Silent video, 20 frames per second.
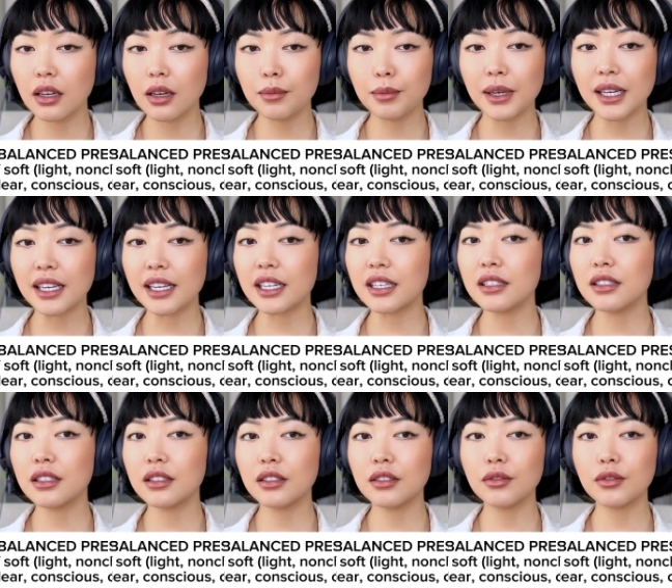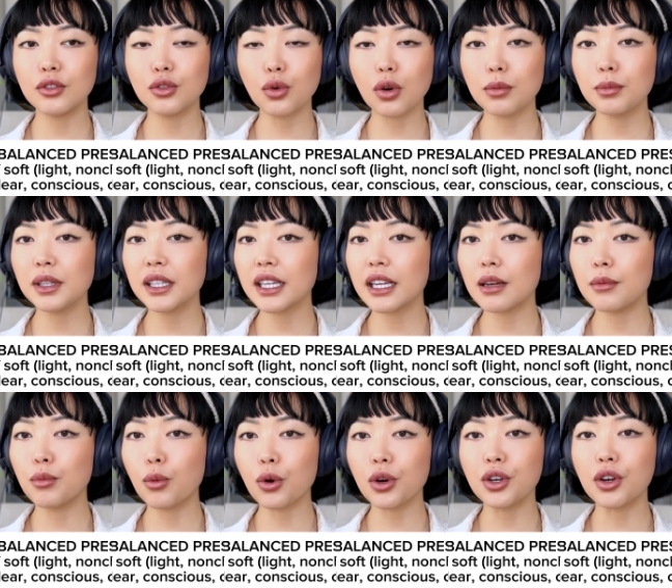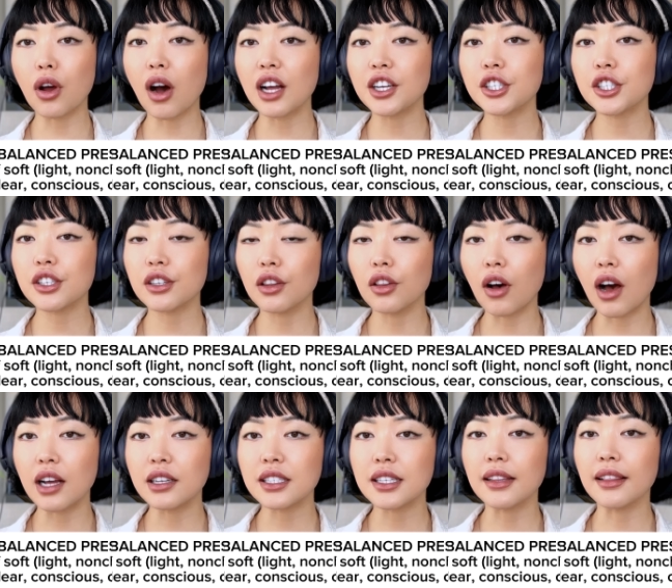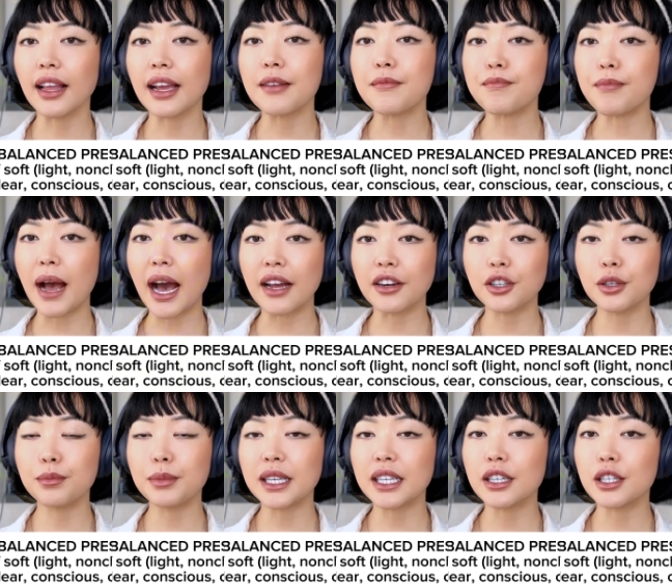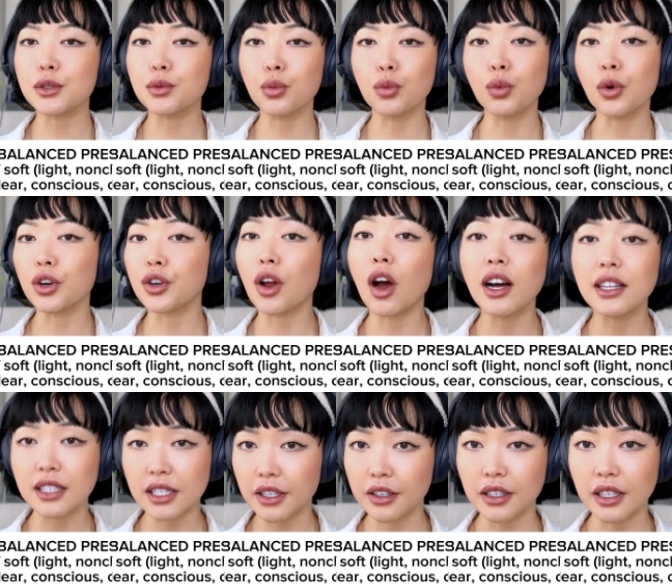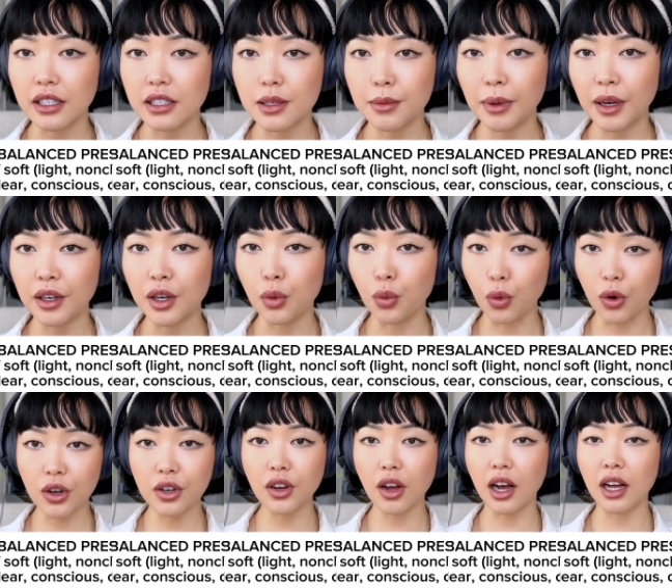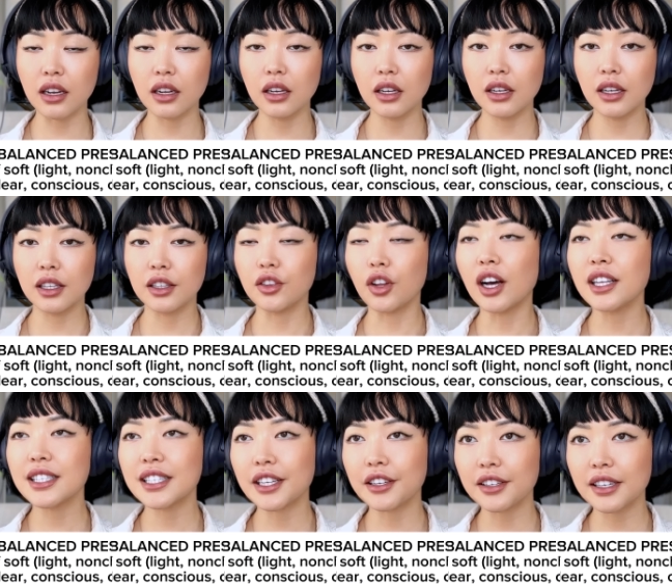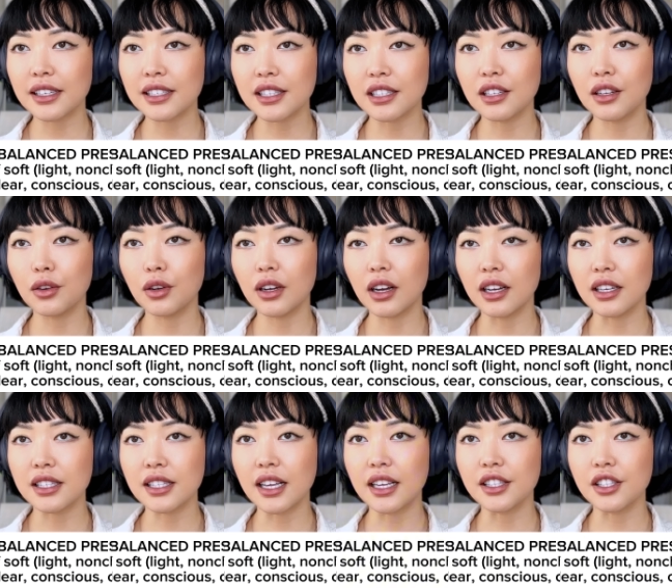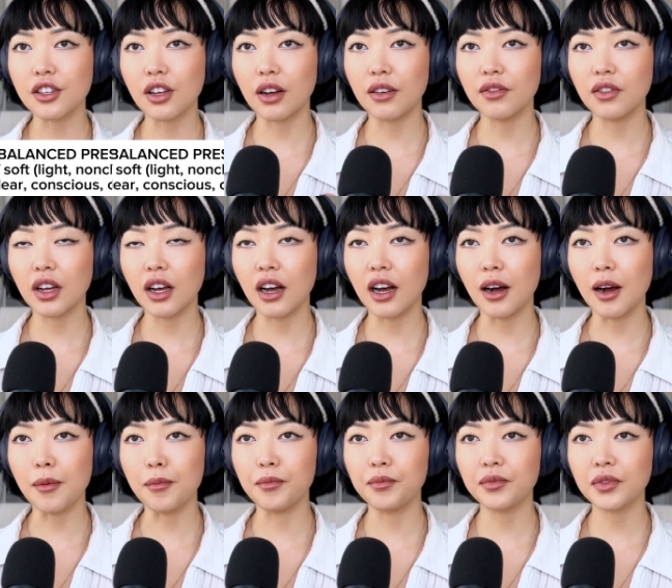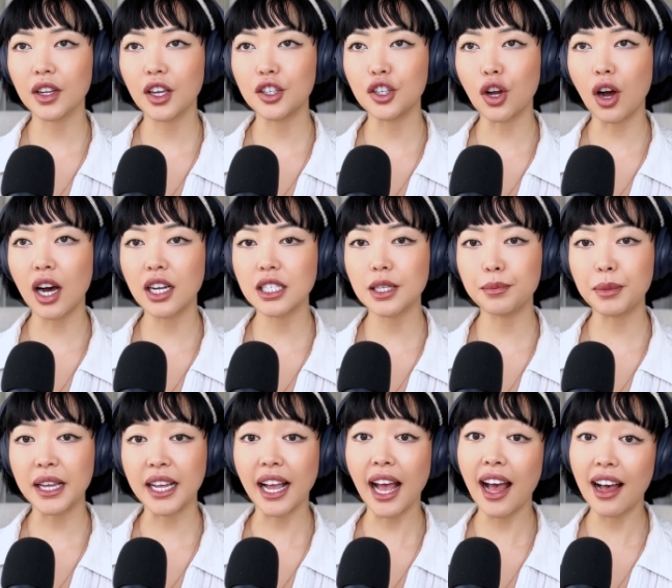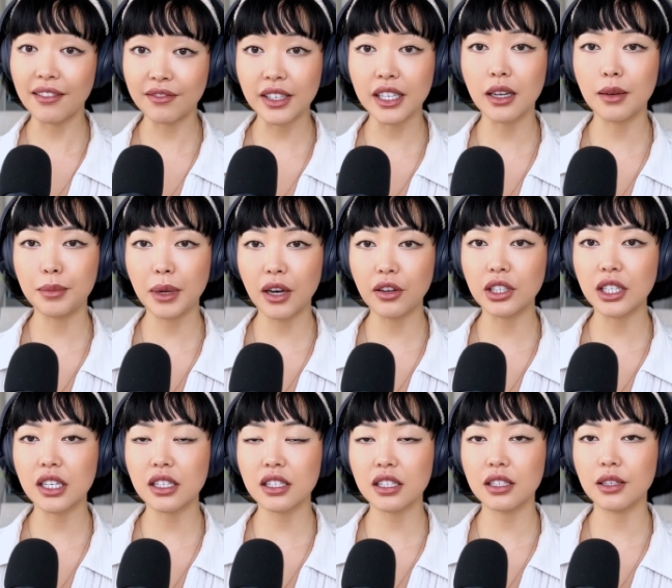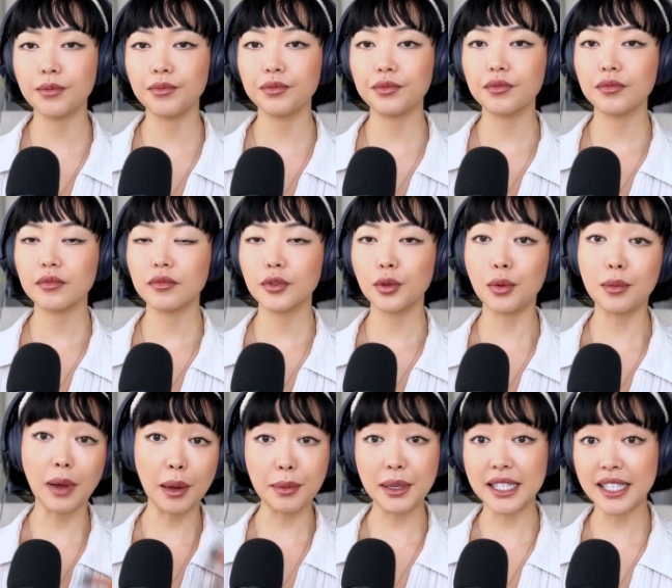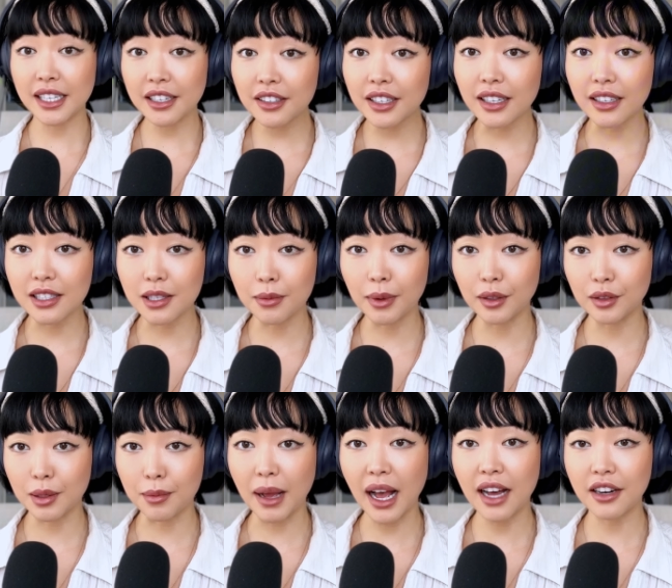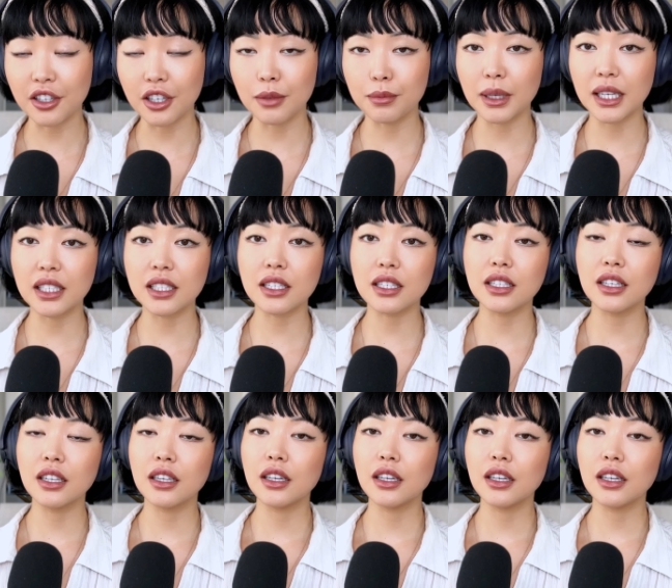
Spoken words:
but in normally a more nonchalant, light manner because we're not serious about it. We're not serious in the sense of not being heavy about it. We might be serious about the matter, but